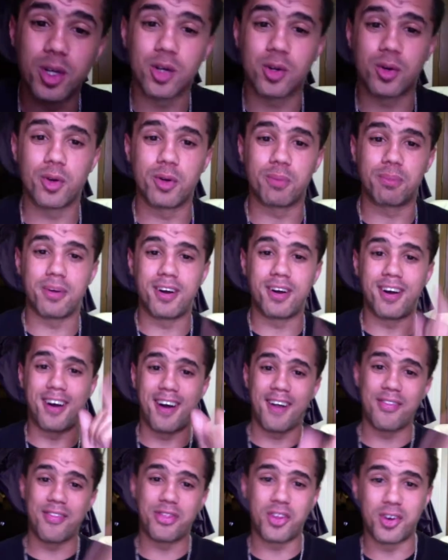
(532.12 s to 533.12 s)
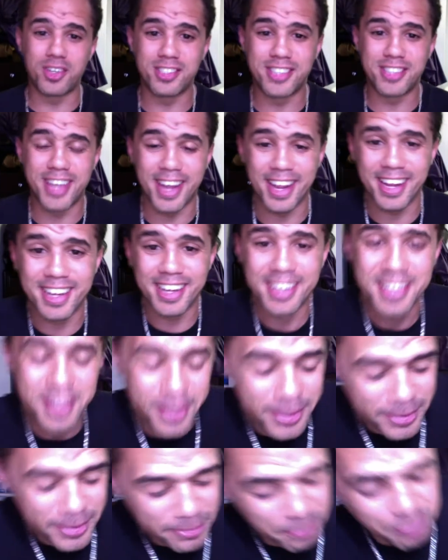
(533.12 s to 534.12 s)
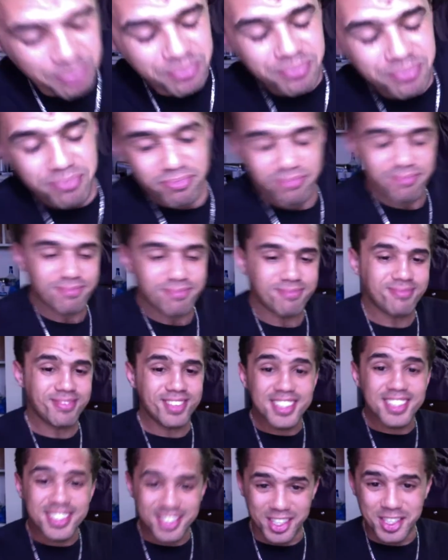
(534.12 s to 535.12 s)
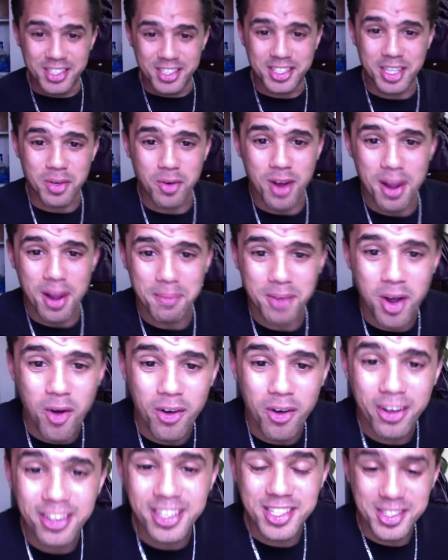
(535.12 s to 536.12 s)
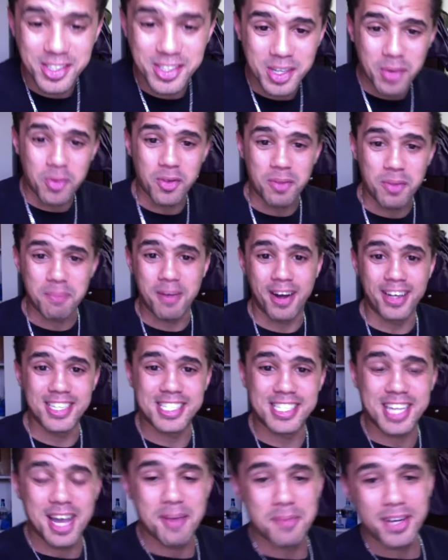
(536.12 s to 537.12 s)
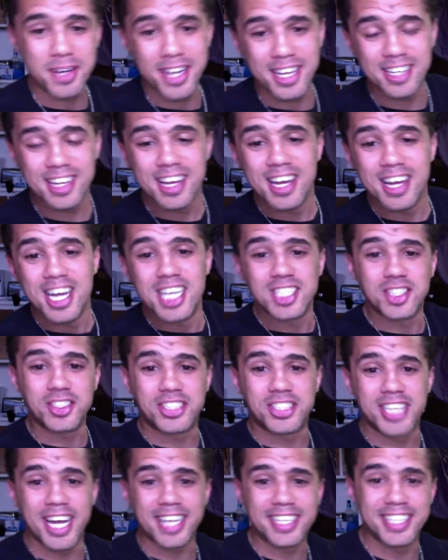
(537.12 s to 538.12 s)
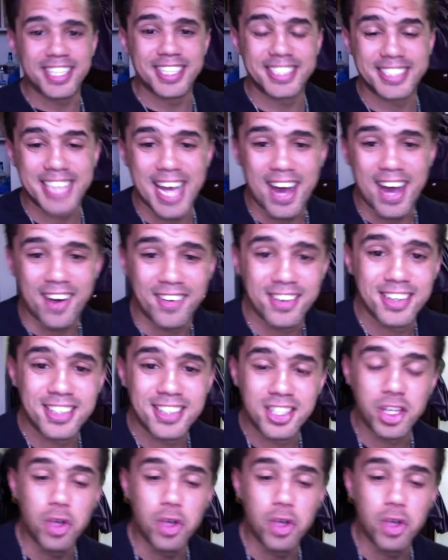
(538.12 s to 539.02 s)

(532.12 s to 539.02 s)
group on Thursday. Do you see where I'm going? Do you see where the money's coming in? So check this out. You